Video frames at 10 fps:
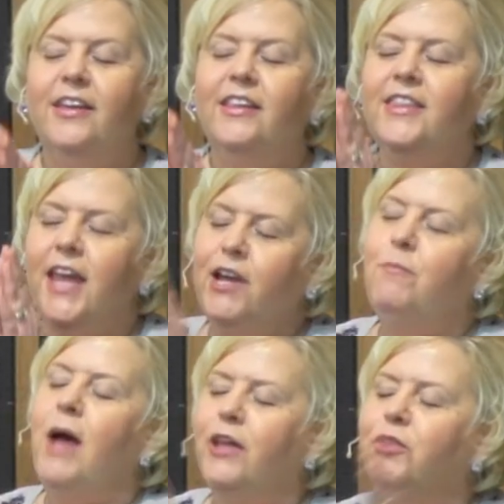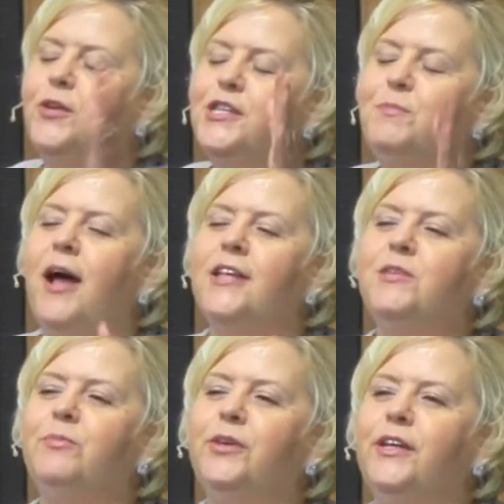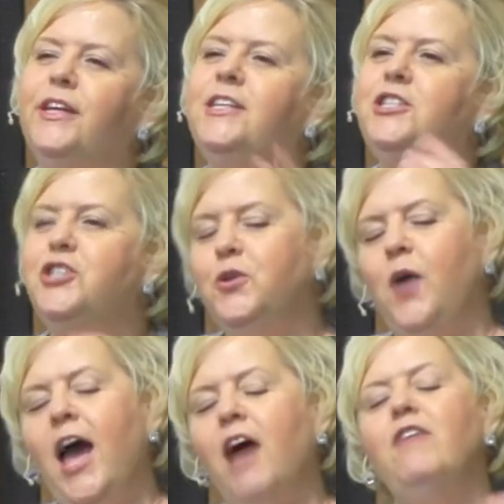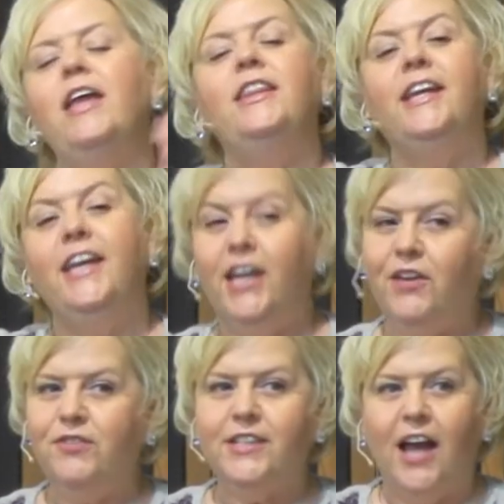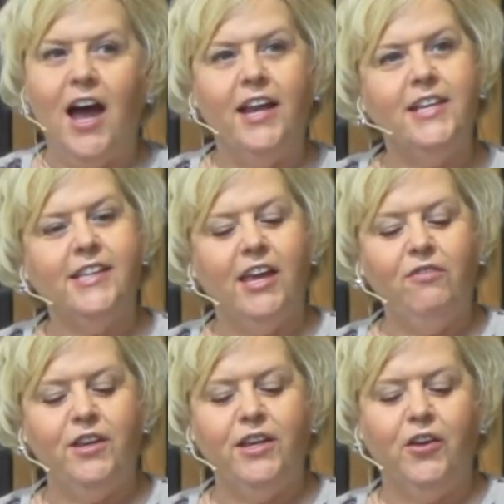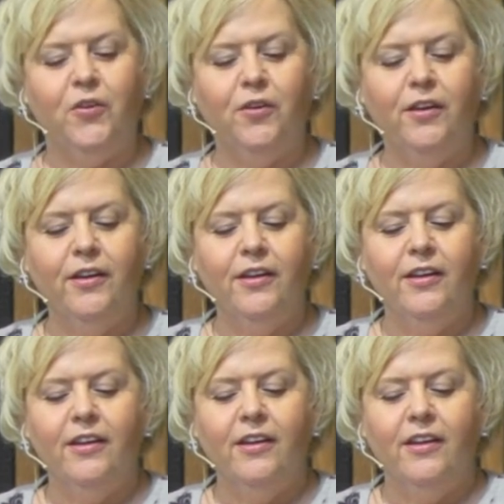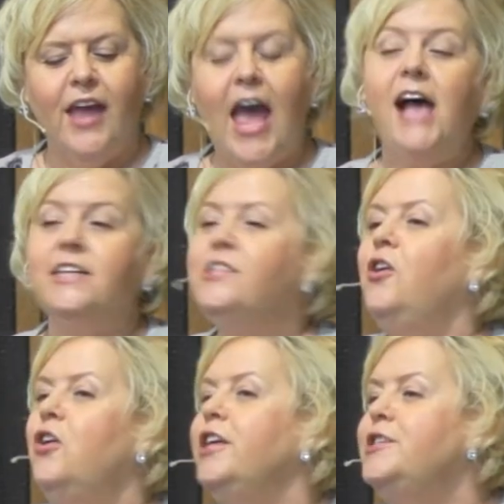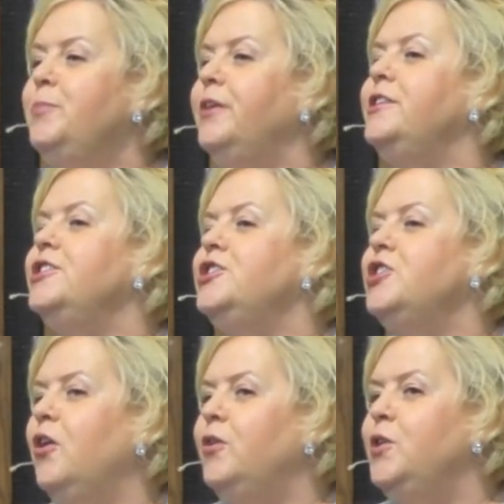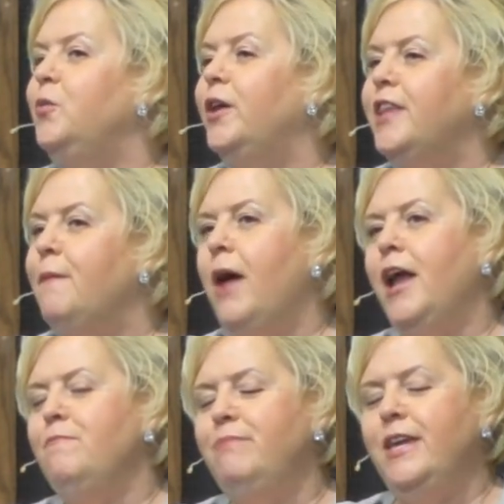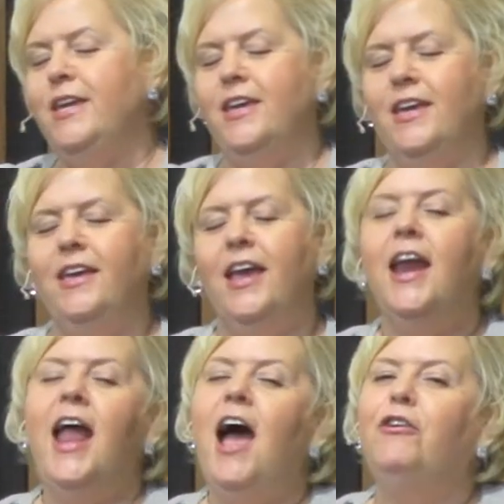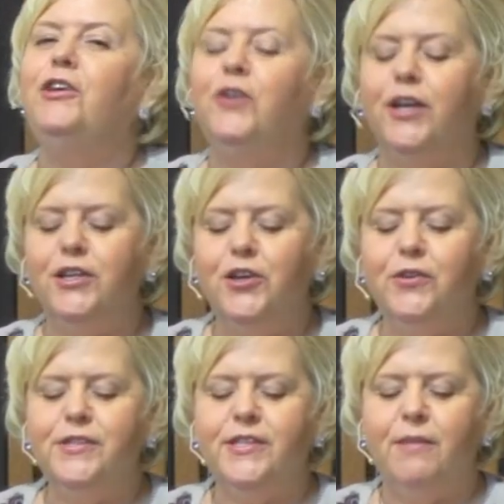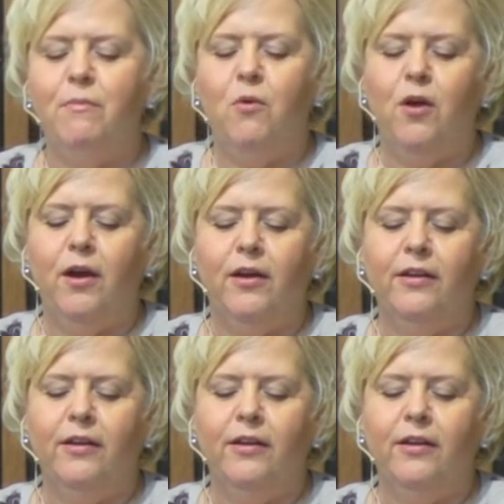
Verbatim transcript: Think about the responsibilities you have and the gifts God has given you. Ask the Holy Spirit to show you what they might be and how you can use them more.